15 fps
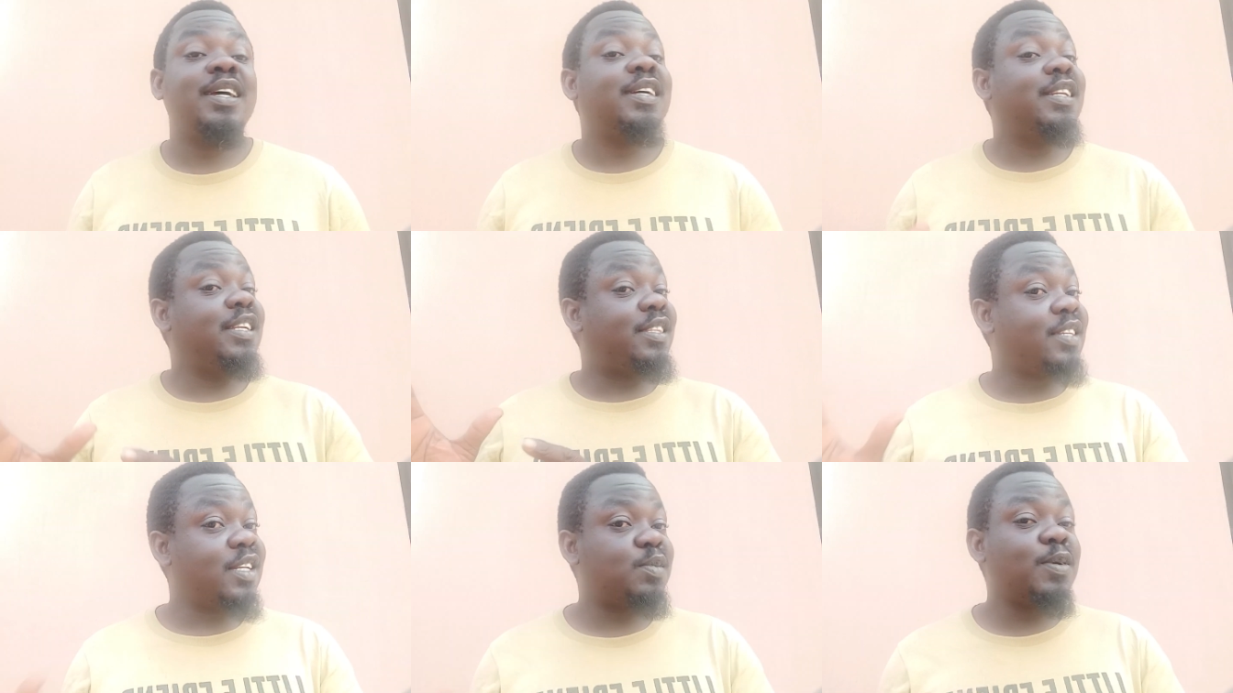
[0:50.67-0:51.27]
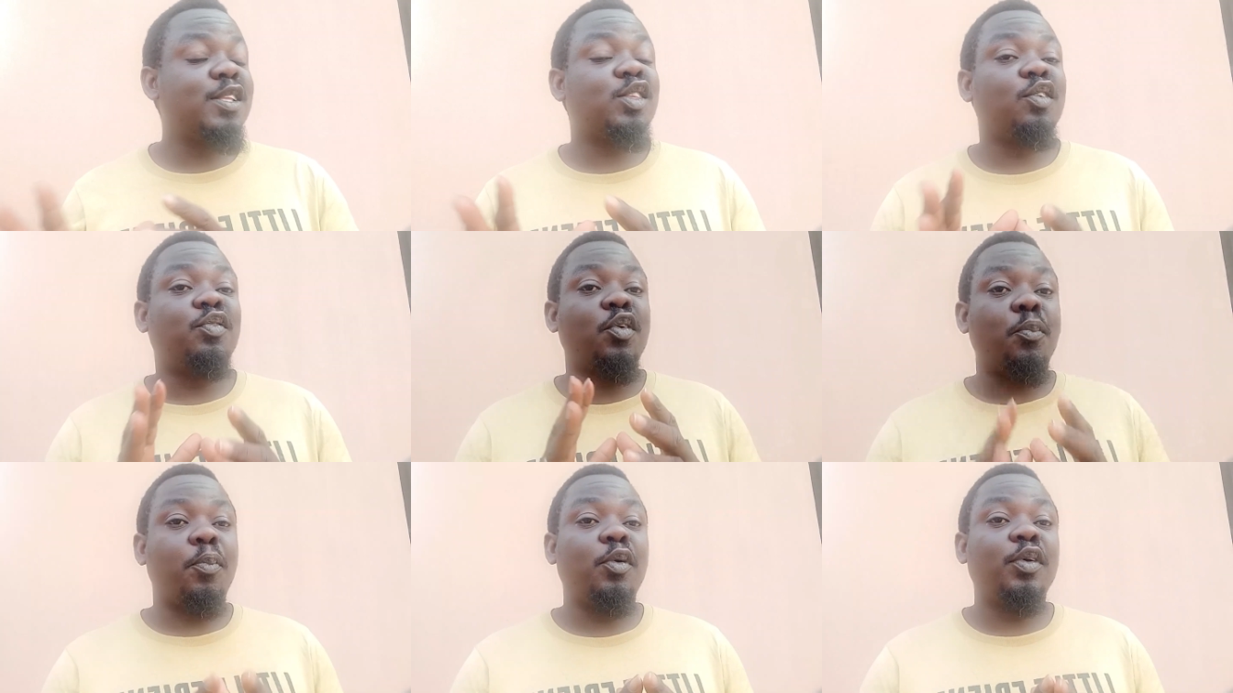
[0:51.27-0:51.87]
the treatment of
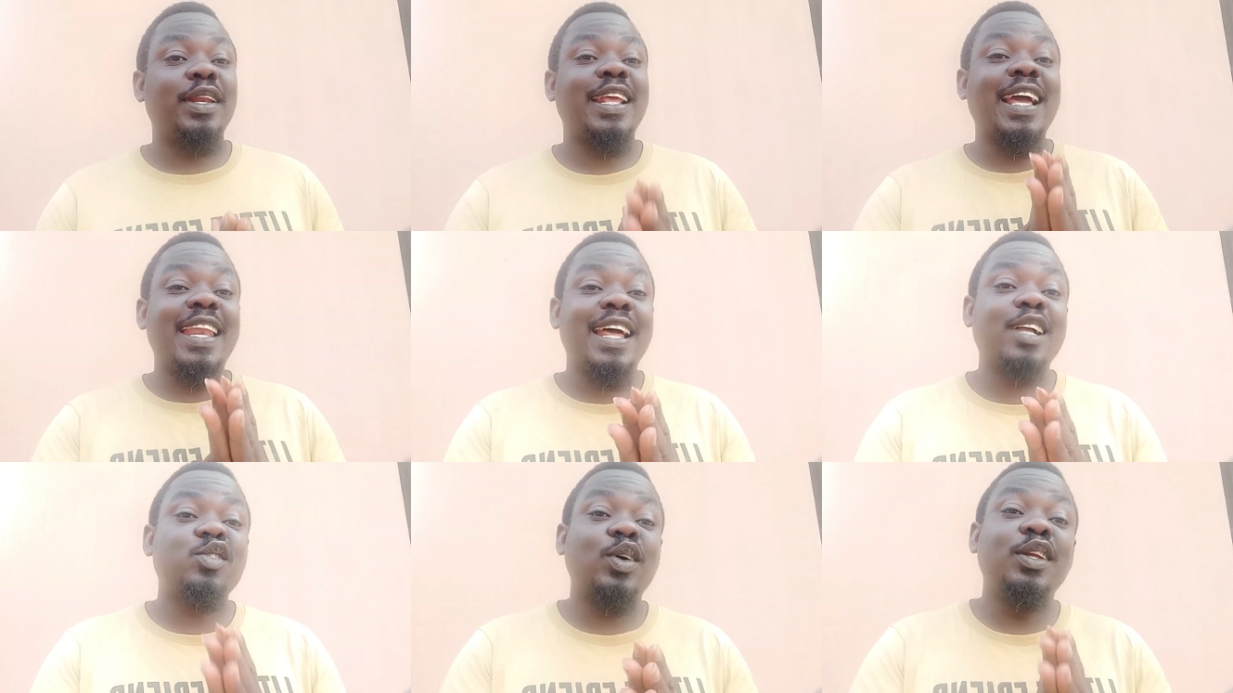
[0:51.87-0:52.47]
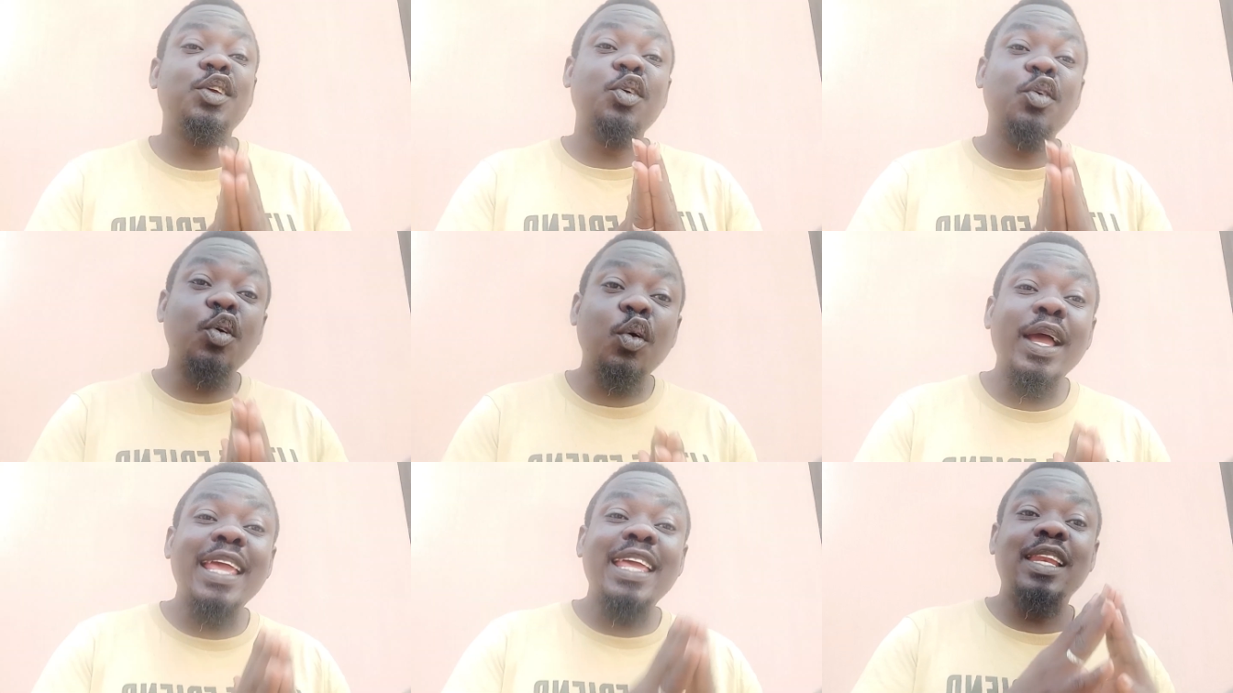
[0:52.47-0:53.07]
the pond can actually
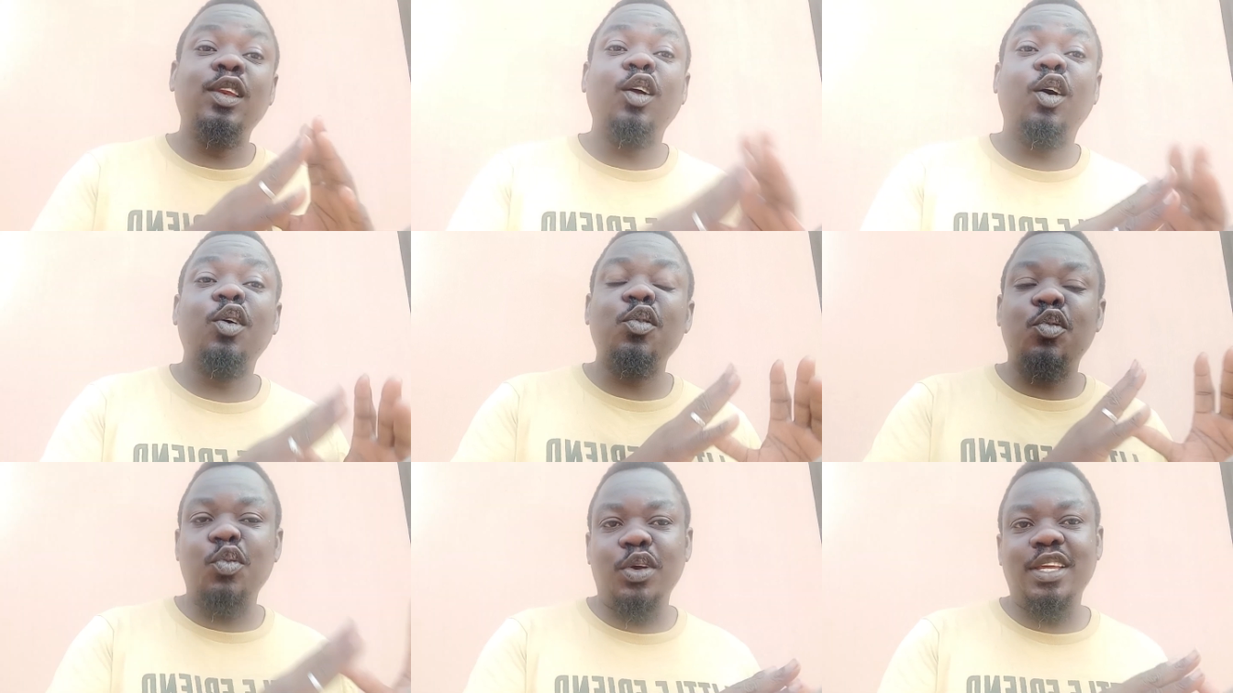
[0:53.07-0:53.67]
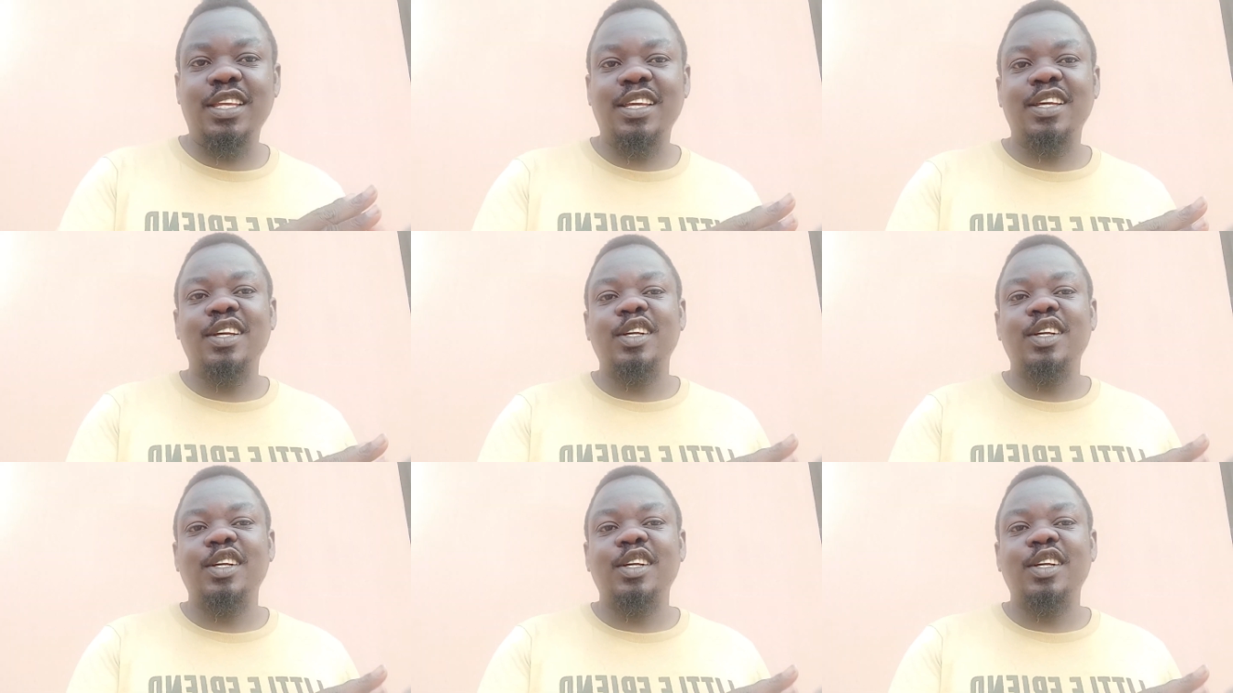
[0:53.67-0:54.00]
go a long way